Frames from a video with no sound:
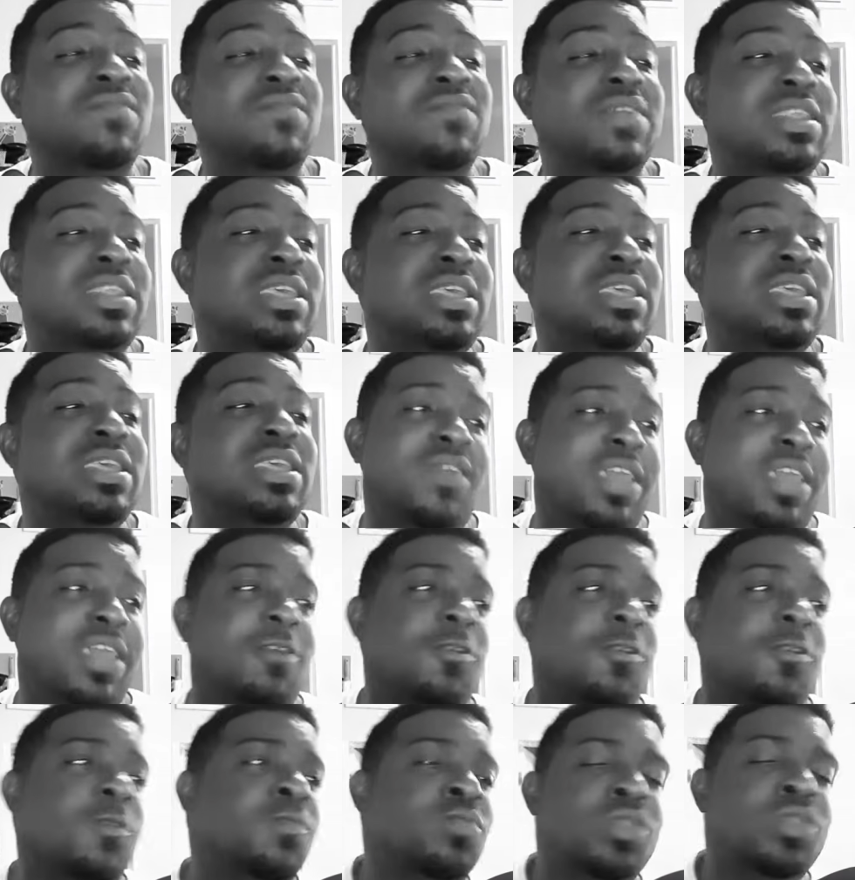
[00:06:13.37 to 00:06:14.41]
the effect
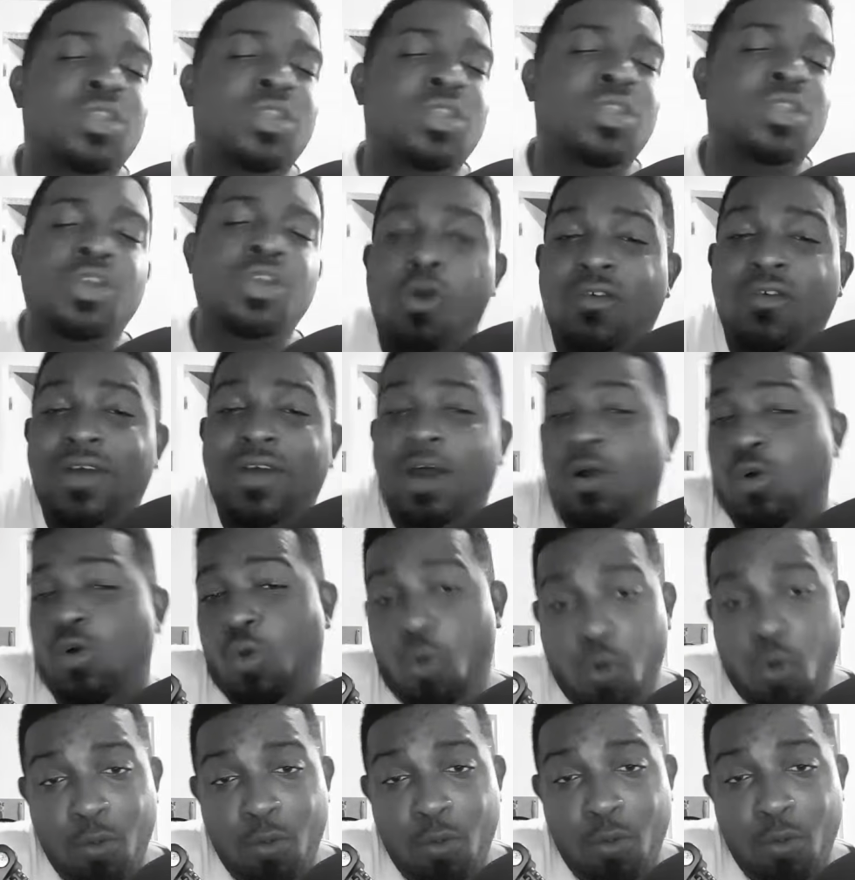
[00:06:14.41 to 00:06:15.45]
of our
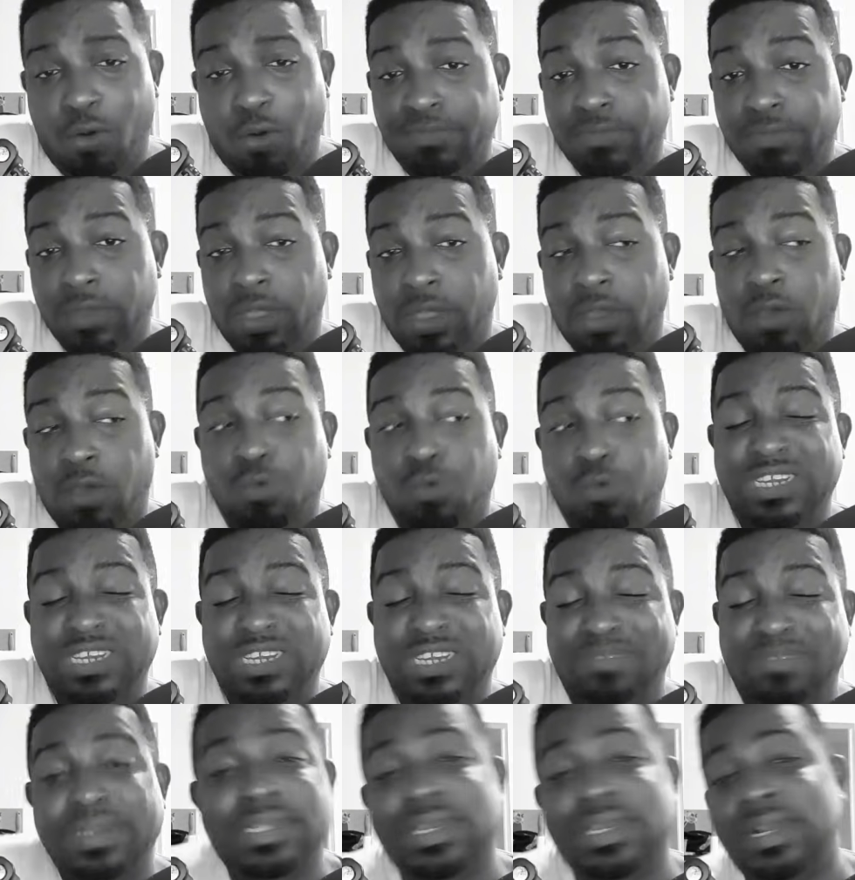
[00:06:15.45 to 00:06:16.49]
Kumo, which
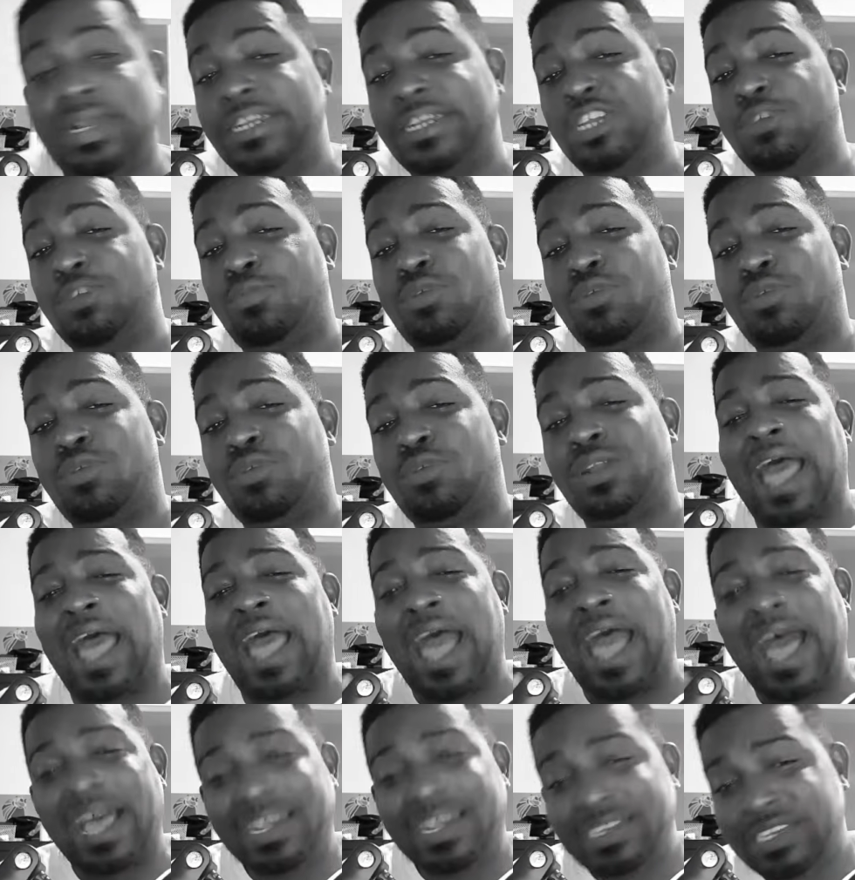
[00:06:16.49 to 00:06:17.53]
basically the opponent
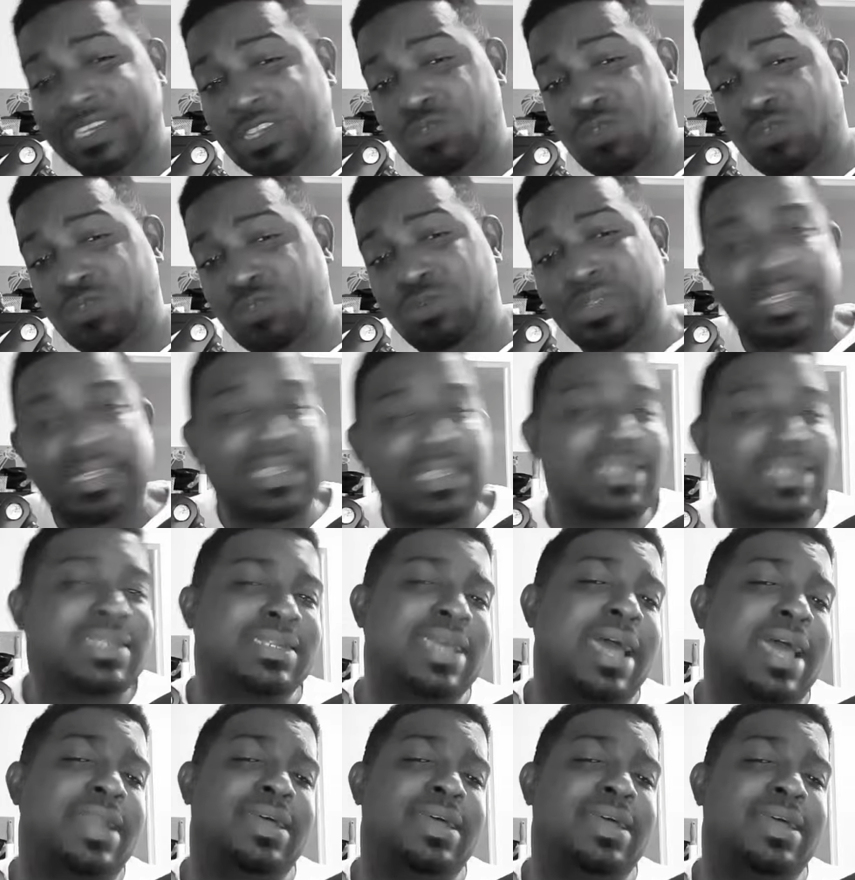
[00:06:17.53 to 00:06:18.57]
has to discard a
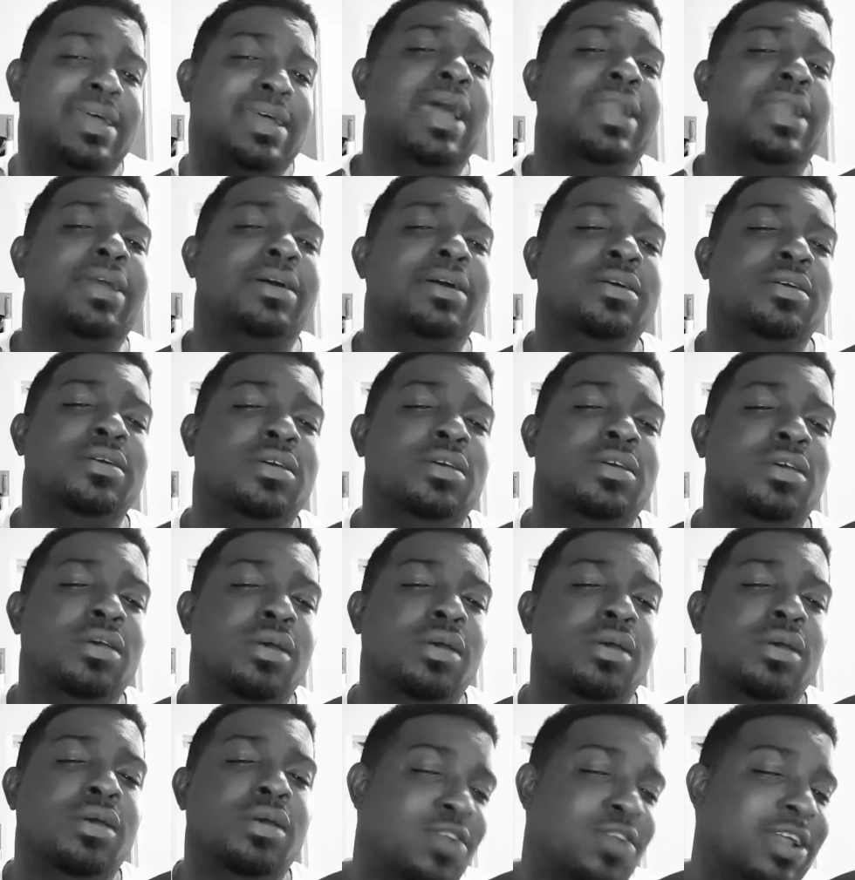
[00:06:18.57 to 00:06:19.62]
card for
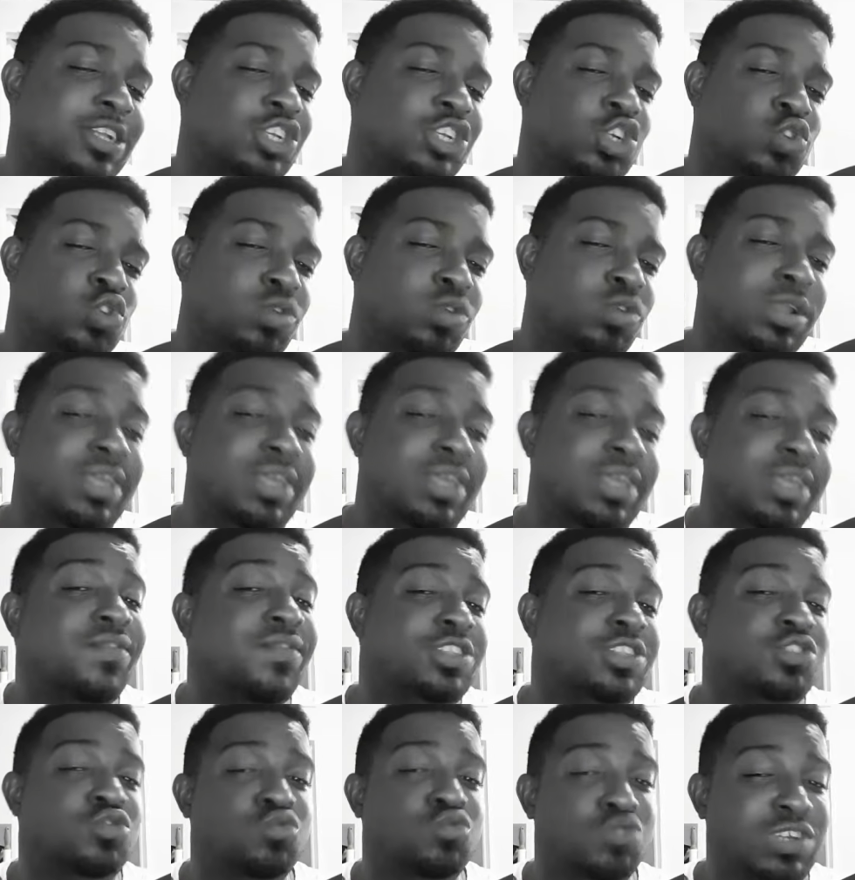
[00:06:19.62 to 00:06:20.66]
that droll effect to
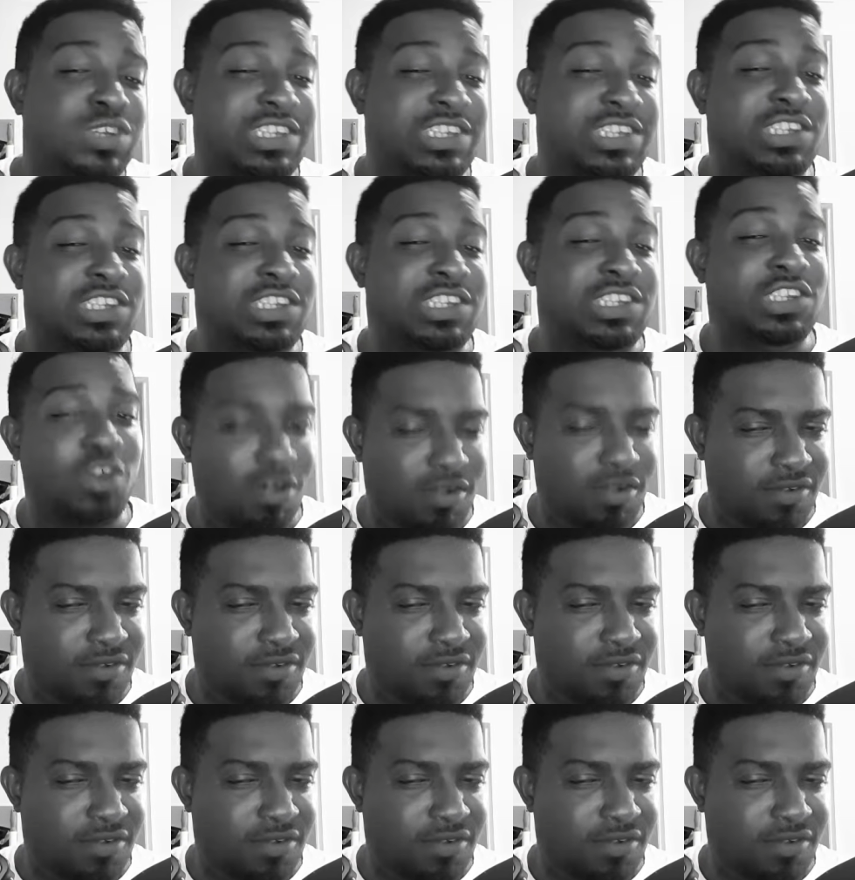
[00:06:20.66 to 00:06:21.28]
resolve.